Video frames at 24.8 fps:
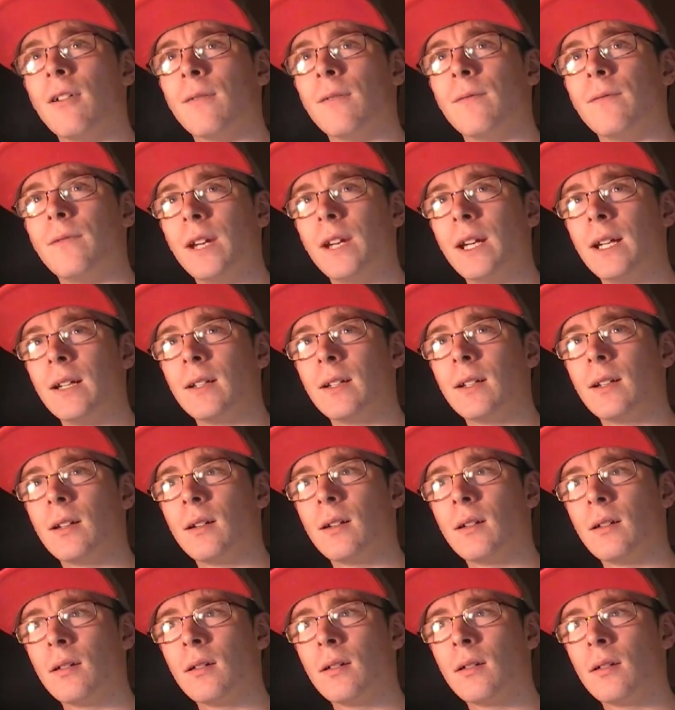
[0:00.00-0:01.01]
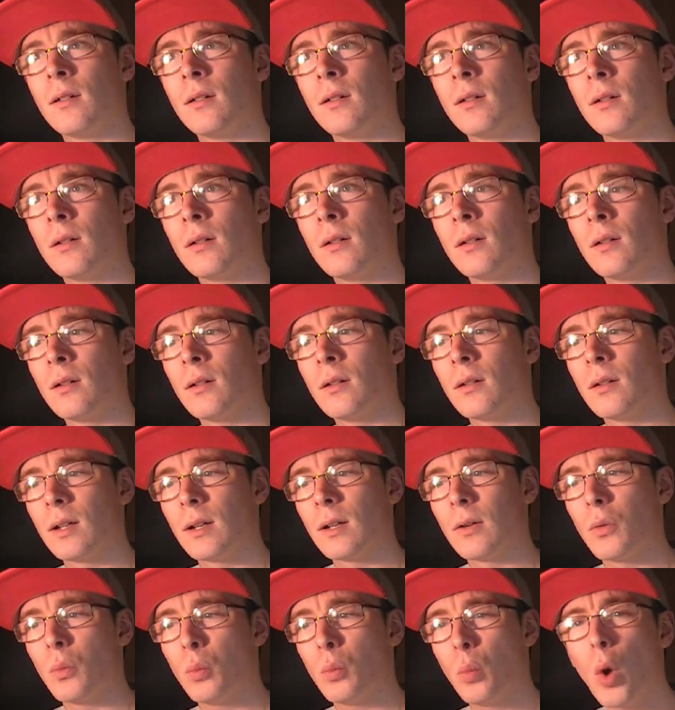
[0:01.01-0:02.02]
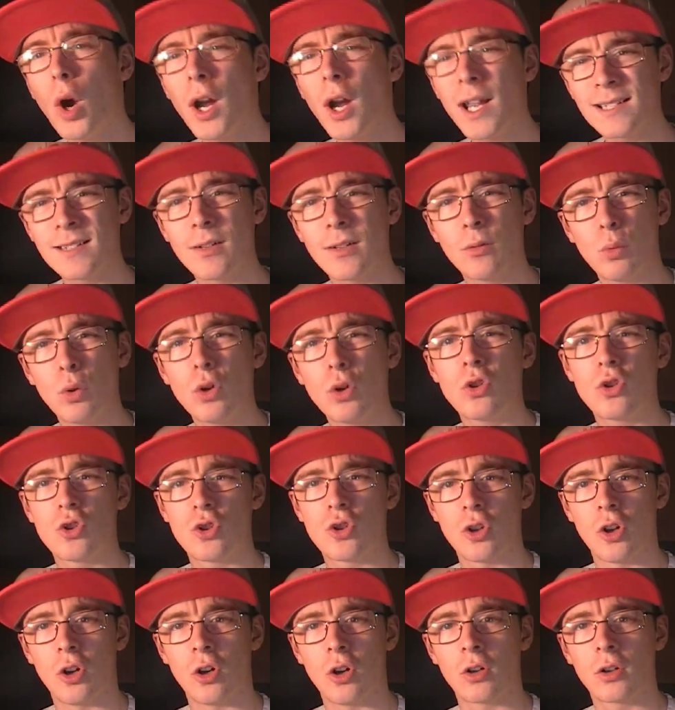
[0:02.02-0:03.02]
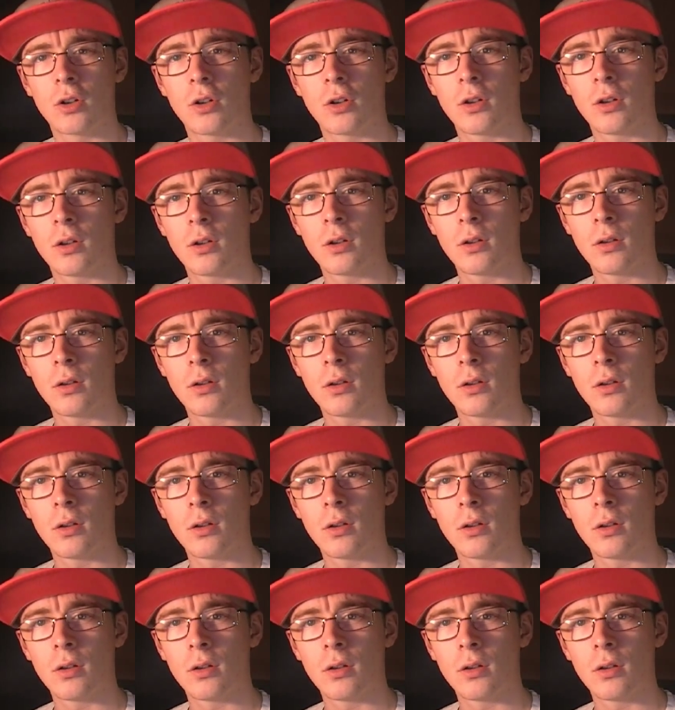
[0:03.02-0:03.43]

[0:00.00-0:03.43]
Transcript: and think, like, what is a woodchuck?